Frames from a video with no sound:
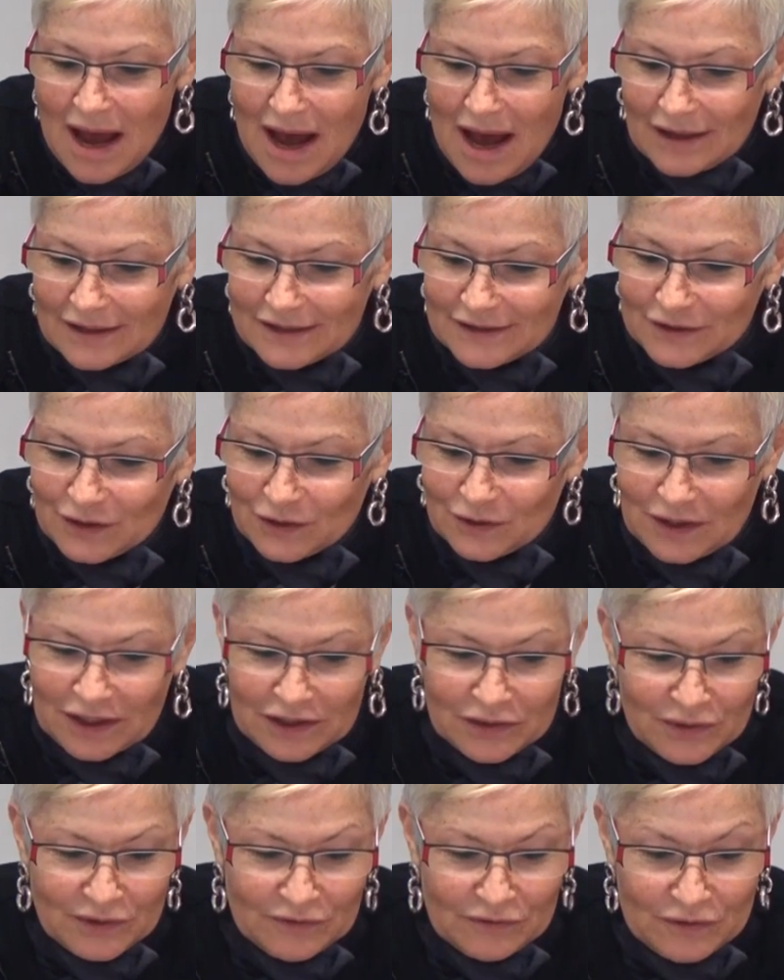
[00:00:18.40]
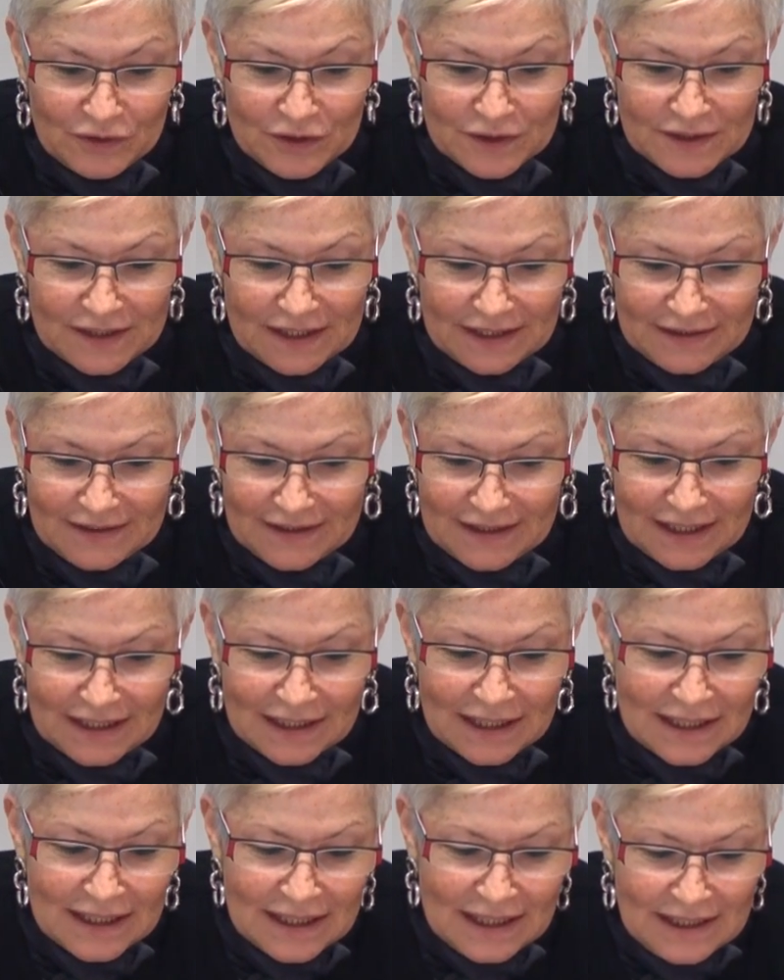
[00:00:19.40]
Aristotle
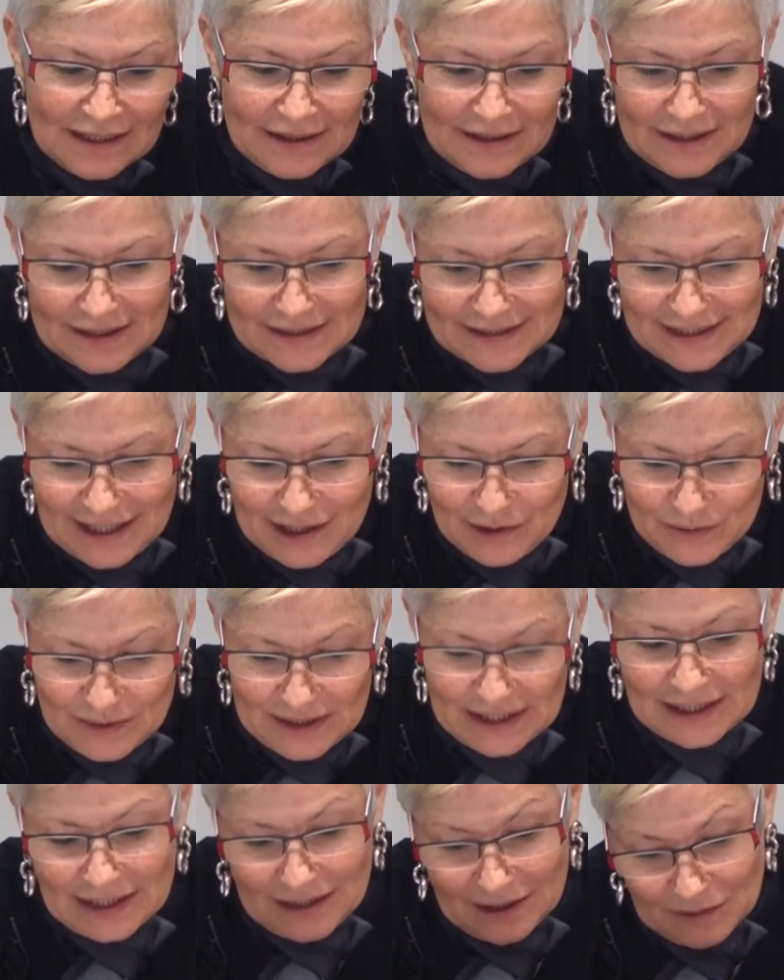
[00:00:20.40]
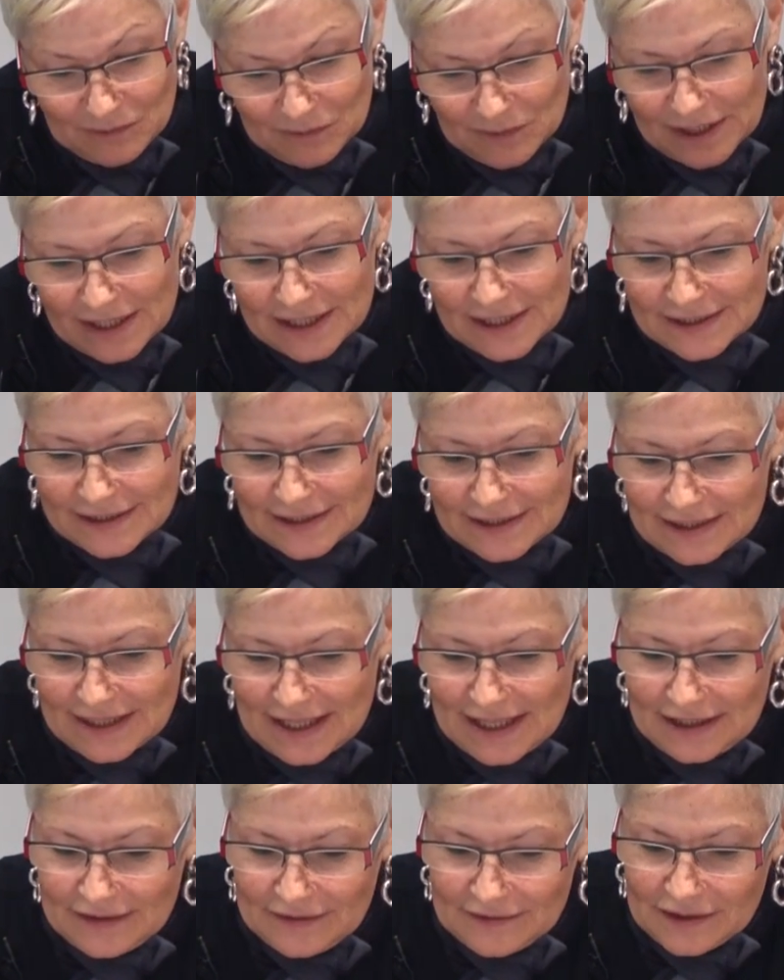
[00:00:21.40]
University, Thessaloniki, Greece,
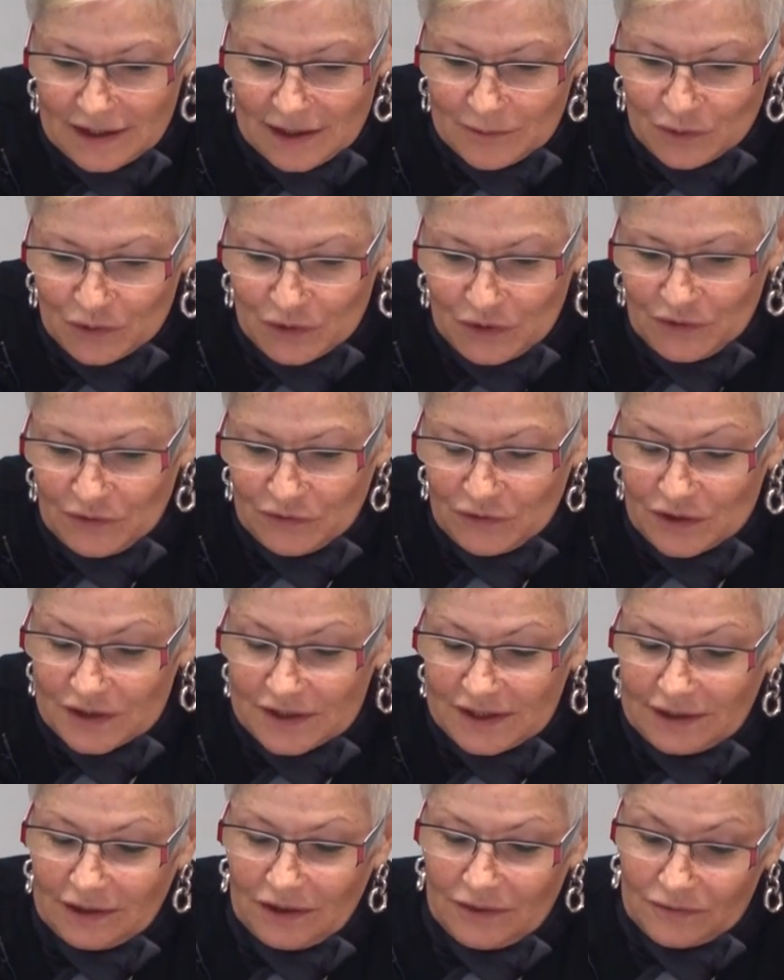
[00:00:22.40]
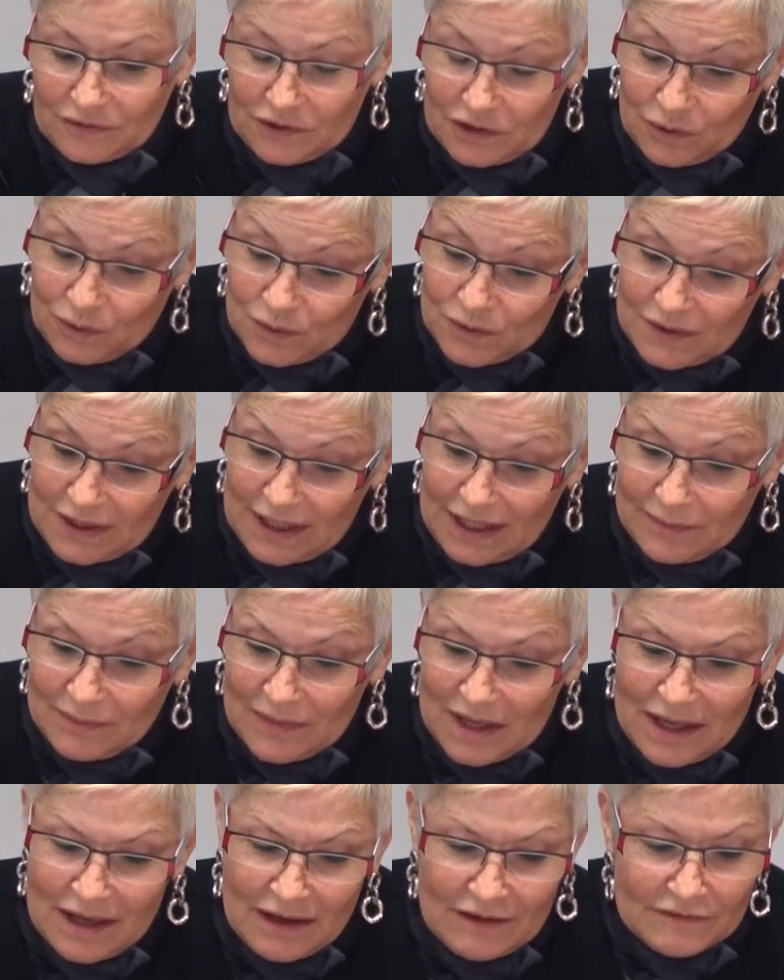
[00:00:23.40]
and the Hebrew University of Jerusalem,
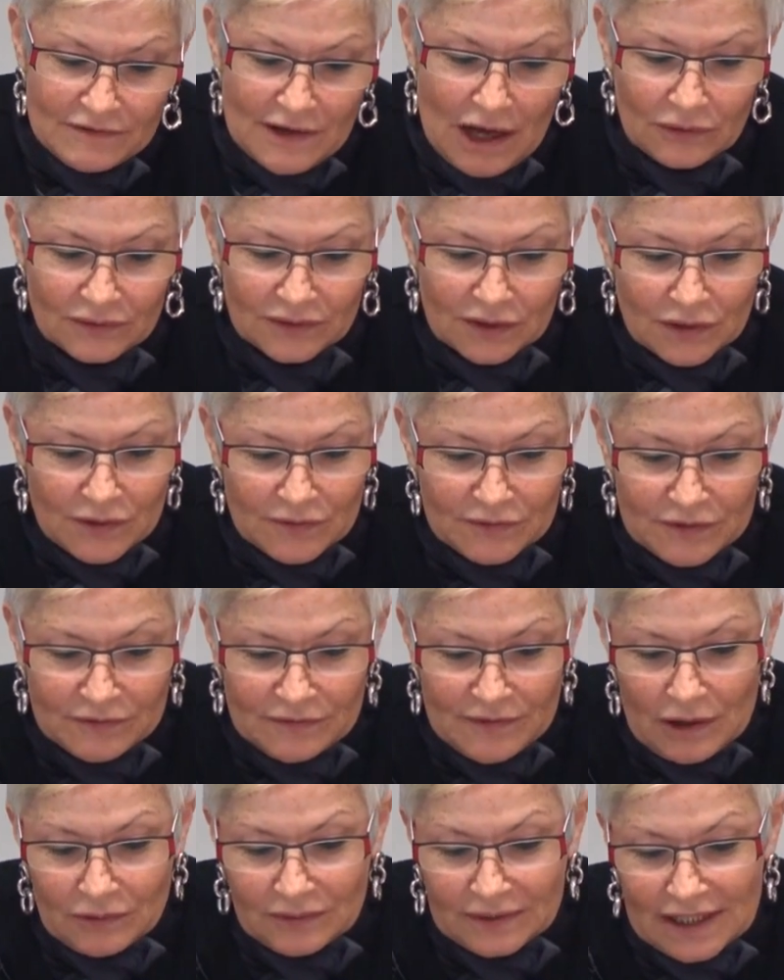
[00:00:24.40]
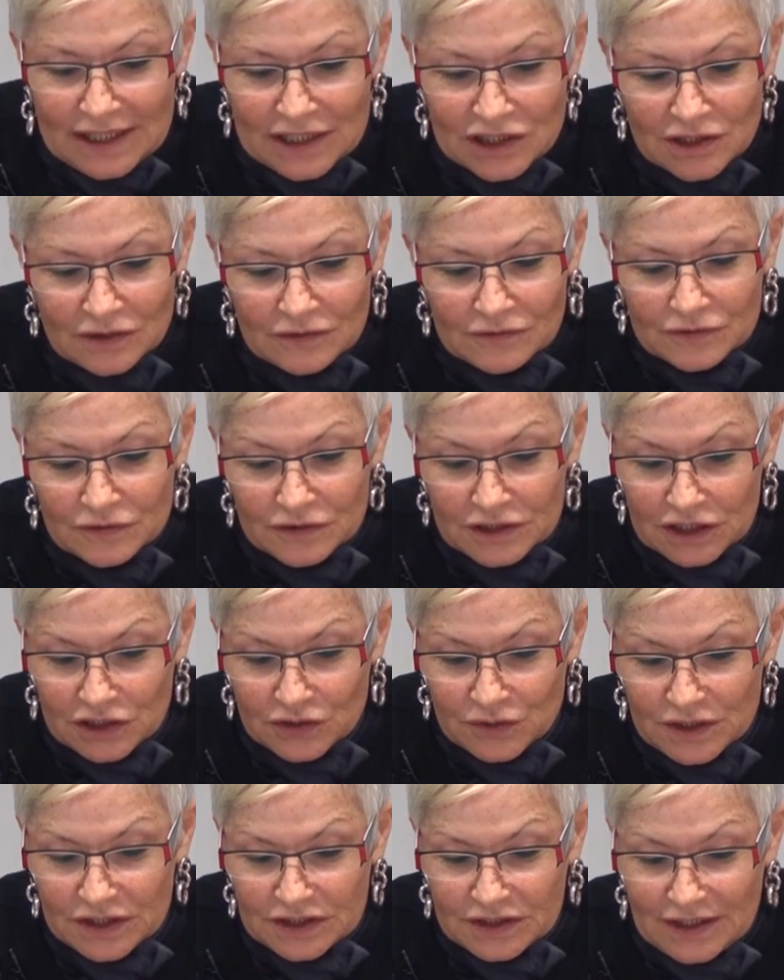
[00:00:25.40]
founder of the Foundation for
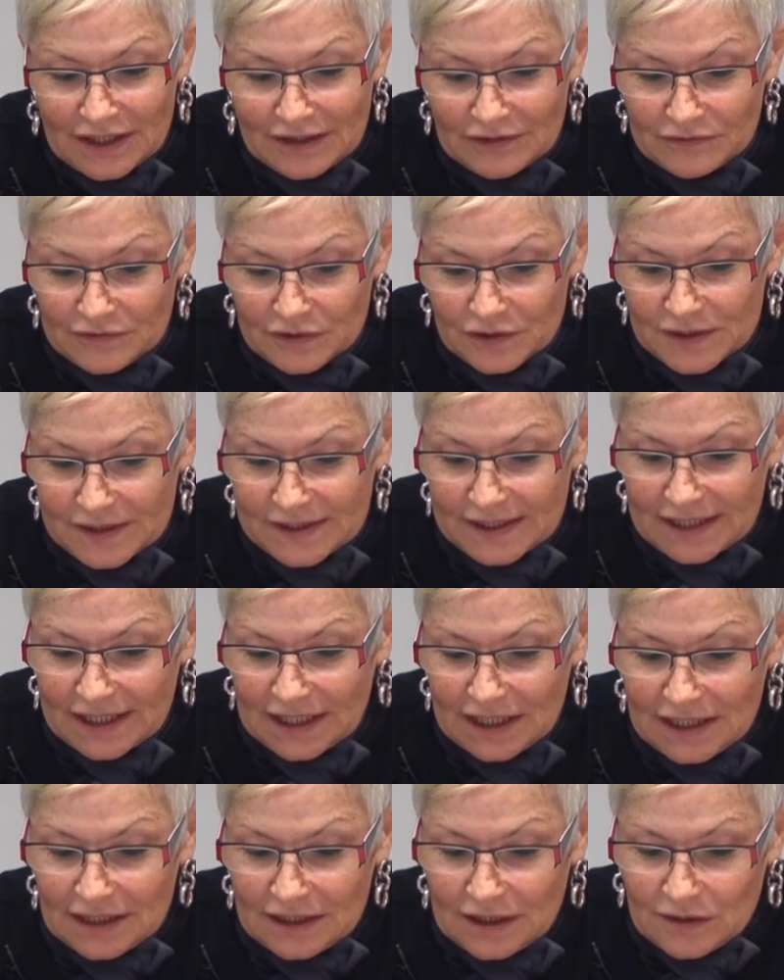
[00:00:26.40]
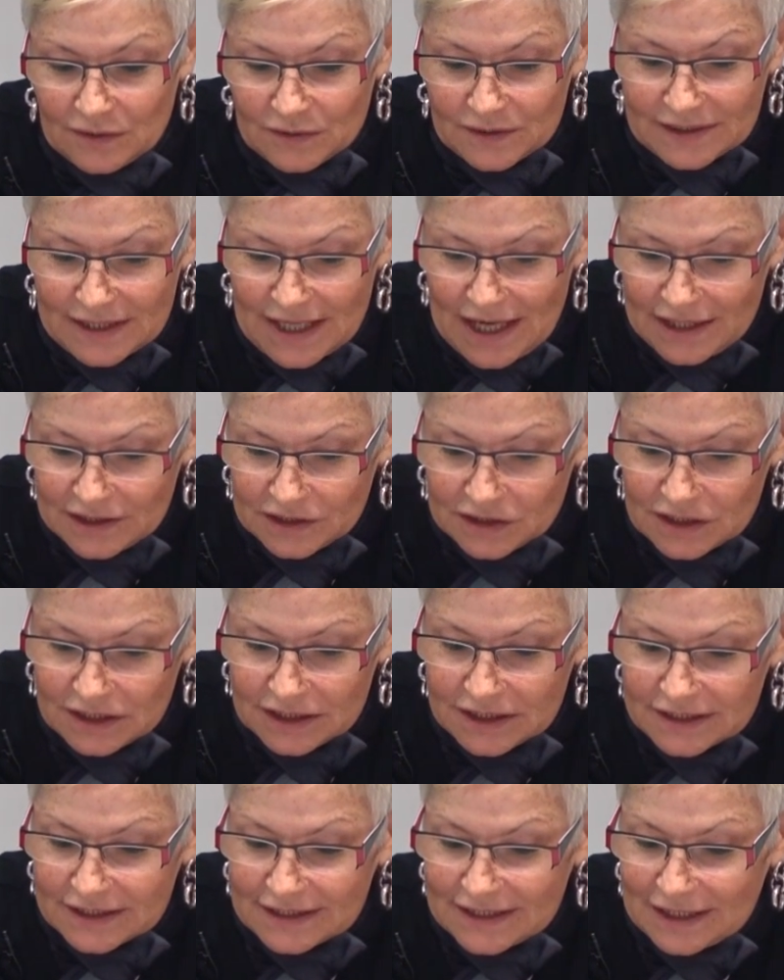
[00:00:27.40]
Jewish Diversity in Los
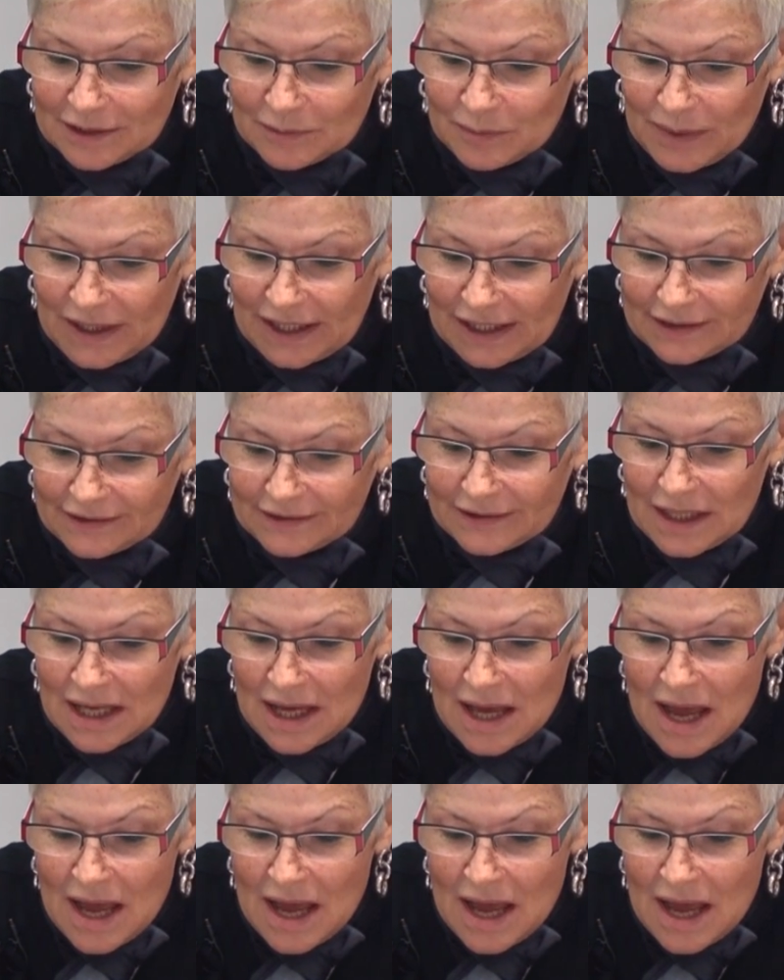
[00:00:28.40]
Angeles and Beit